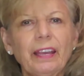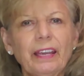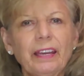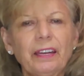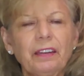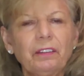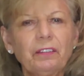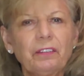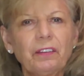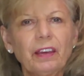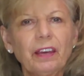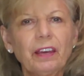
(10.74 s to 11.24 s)

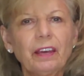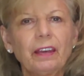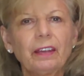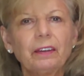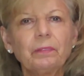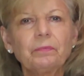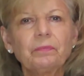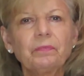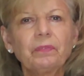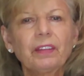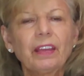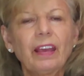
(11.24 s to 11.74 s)
Edith Ann.
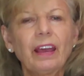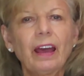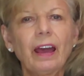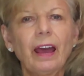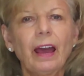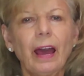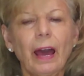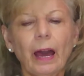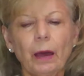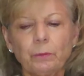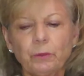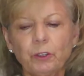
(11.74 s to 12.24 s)

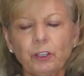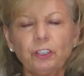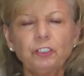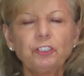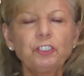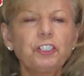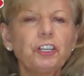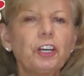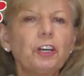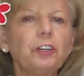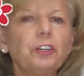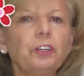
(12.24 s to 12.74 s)
I'm going to
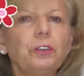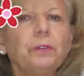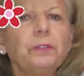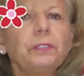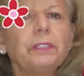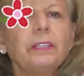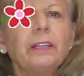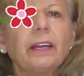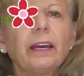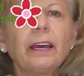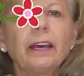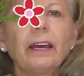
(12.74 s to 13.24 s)
show you
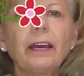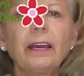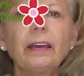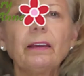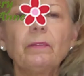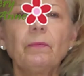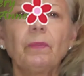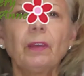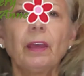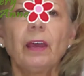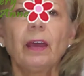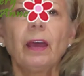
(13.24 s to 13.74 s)
today
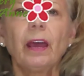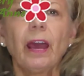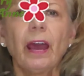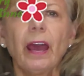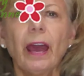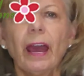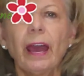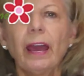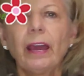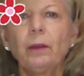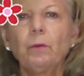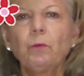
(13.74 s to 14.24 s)

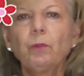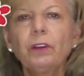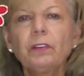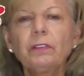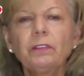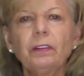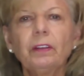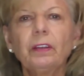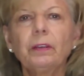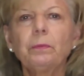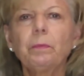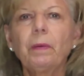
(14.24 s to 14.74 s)
a
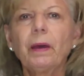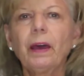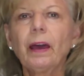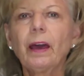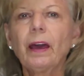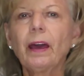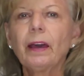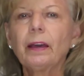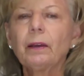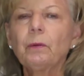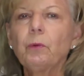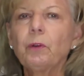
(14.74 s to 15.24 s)
wristlet
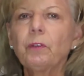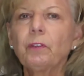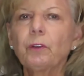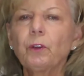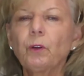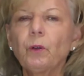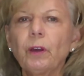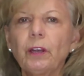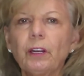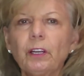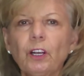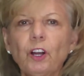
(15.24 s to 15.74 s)
bag with a
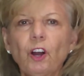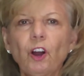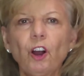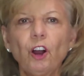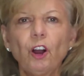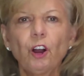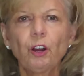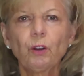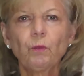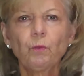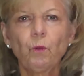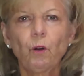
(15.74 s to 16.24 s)
credit
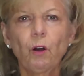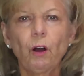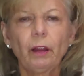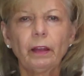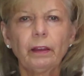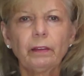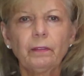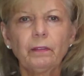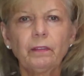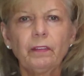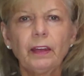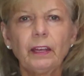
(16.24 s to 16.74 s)
card
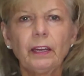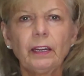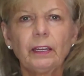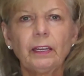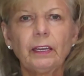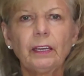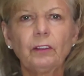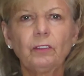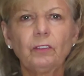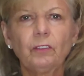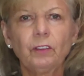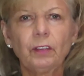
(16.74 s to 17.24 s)
wallet that
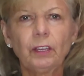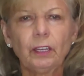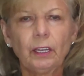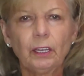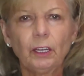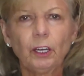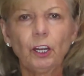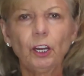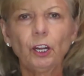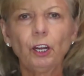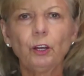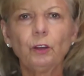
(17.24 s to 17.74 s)
gets
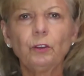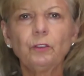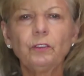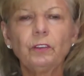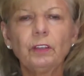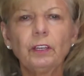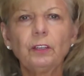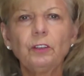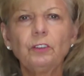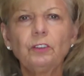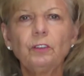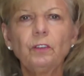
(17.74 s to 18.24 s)
enclosed
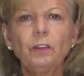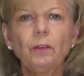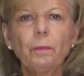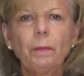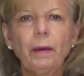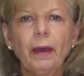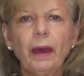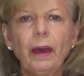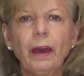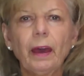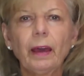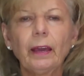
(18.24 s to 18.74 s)
into the
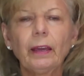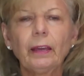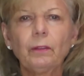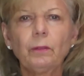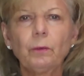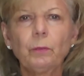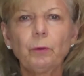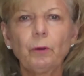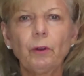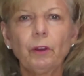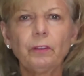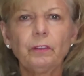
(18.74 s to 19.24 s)
bag in
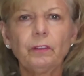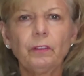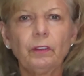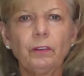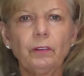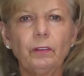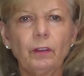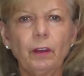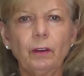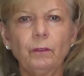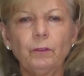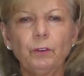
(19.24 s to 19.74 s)
the
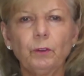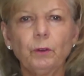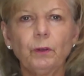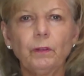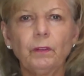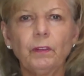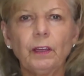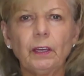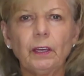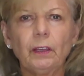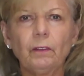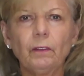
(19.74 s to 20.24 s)
process of
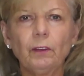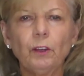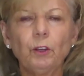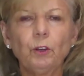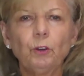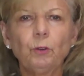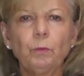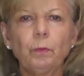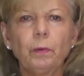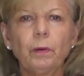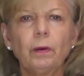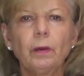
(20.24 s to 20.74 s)
doing the in the
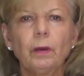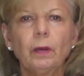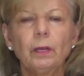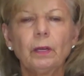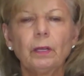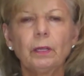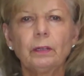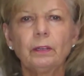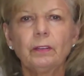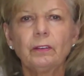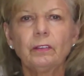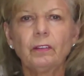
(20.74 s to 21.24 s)
hoop
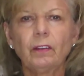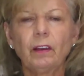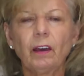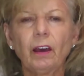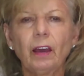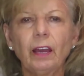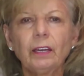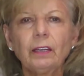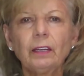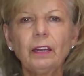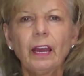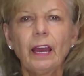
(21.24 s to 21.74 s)

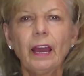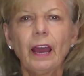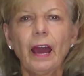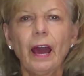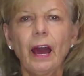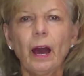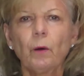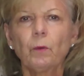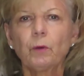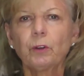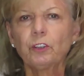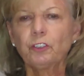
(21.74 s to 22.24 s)
design.
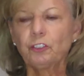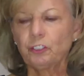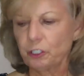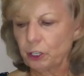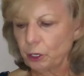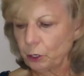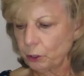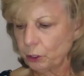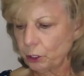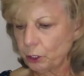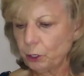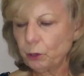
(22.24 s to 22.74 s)
I want to
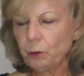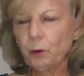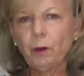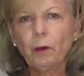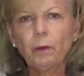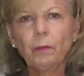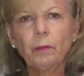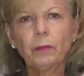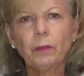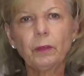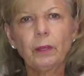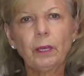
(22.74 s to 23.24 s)
show you
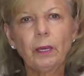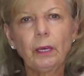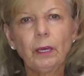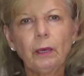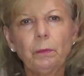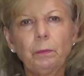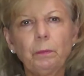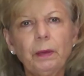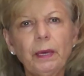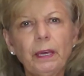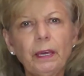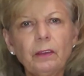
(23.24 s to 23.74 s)

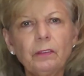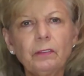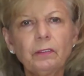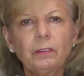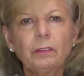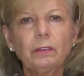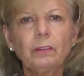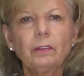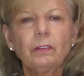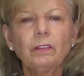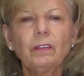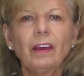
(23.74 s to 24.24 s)
the
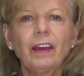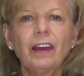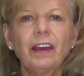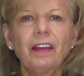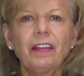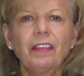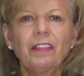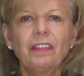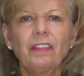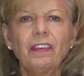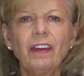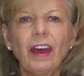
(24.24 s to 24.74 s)
pieces
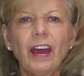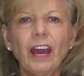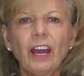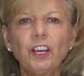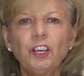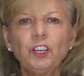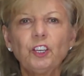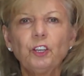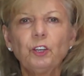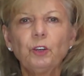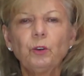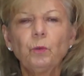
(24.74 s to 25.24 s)

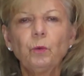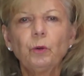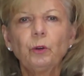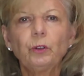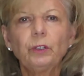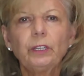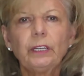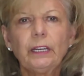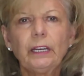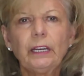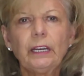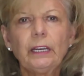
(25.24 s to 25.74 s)
that you
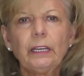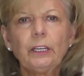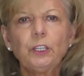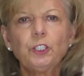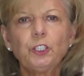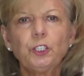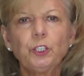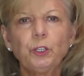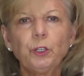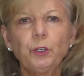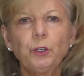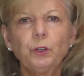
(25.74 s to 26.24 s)
will need
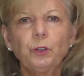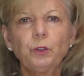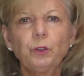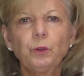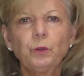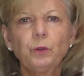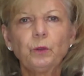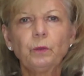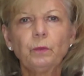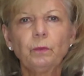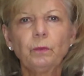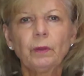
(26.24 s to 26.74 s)

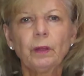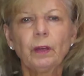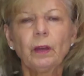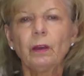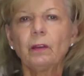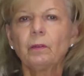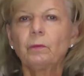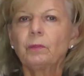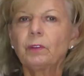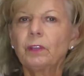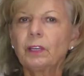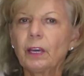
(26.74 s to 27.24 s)
to
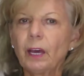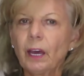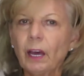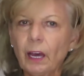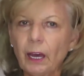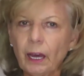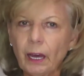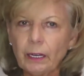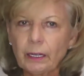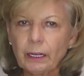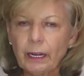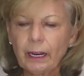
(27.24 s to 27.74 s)

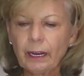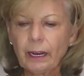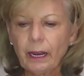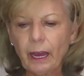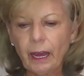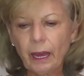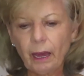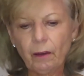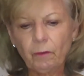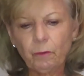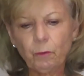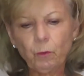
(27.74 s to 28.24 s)
cut and
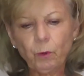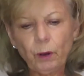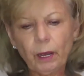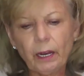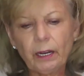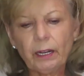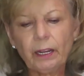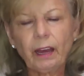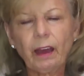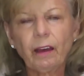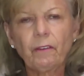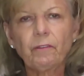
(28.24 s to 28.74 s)
have
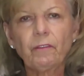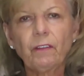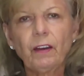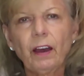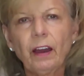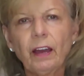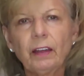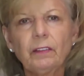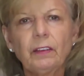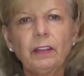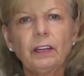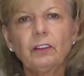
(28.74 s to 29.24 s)
ready. I
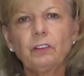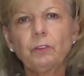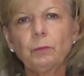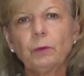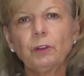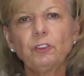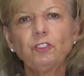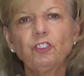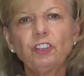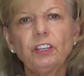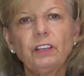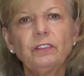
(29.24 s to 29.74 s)
find that it's
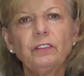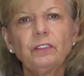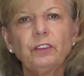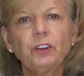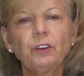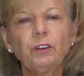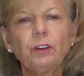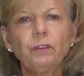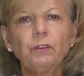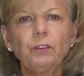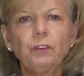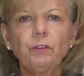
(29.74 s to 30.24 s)
much
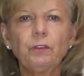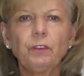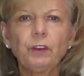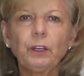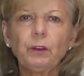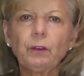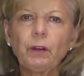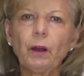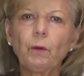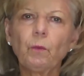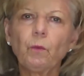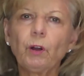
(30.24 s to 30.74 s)
easier if you
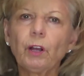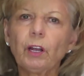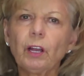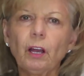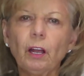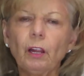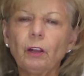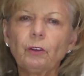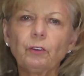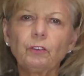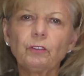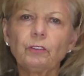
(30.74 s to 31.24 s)
figure out what
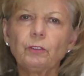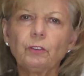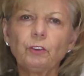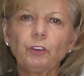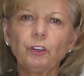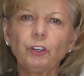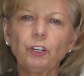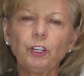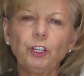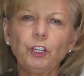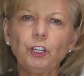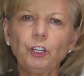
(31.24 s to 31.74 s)
colors you're
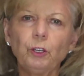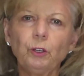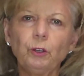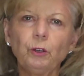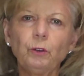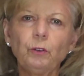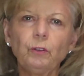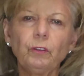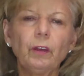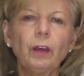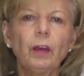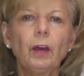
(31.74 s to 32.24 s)
going to
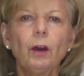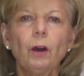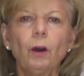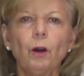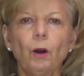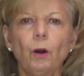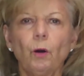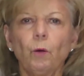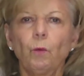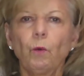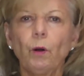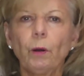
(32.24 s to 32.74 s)
use,
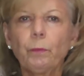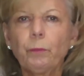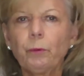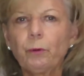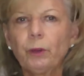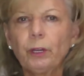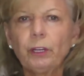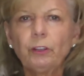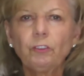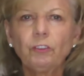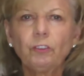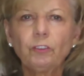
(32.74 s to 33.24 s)
what
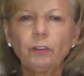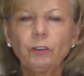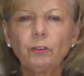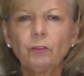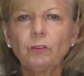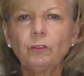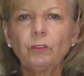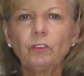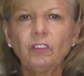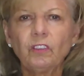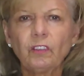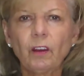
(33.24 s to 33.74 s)
prints
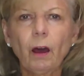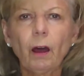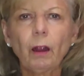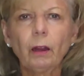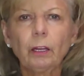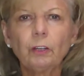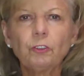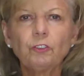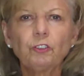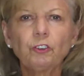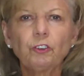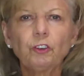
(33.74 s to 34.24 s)
and
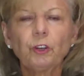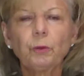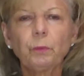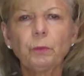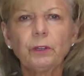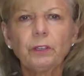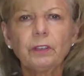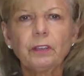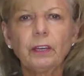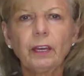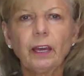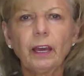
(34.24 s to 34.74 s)
solids you're going to
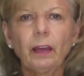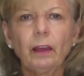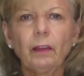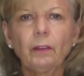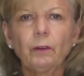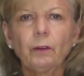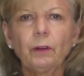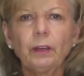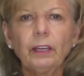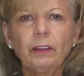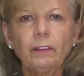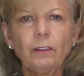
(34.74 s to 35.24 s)
put
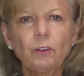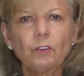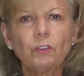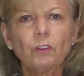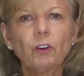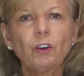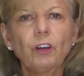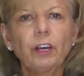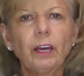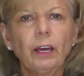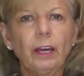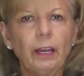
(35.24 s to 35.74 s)
together, and get those
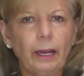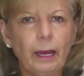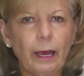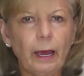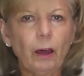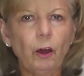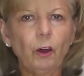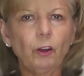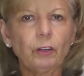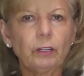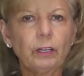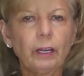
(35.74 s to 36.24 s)
all cut
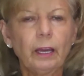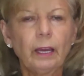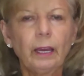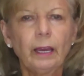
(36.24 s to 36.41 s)
out.